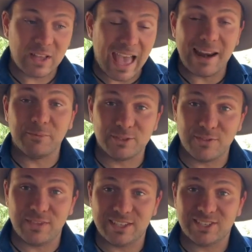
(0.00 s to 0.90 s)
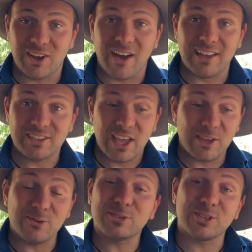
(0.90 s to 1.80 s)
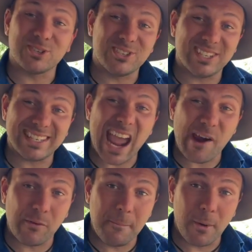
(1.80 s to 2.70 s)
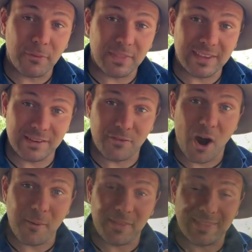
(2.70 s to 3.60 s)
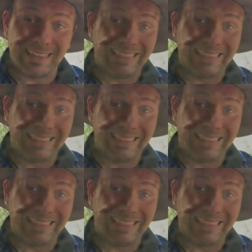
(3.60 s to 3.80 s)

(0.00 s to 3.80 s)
animals of this size. It also shows just how remote that the environment that they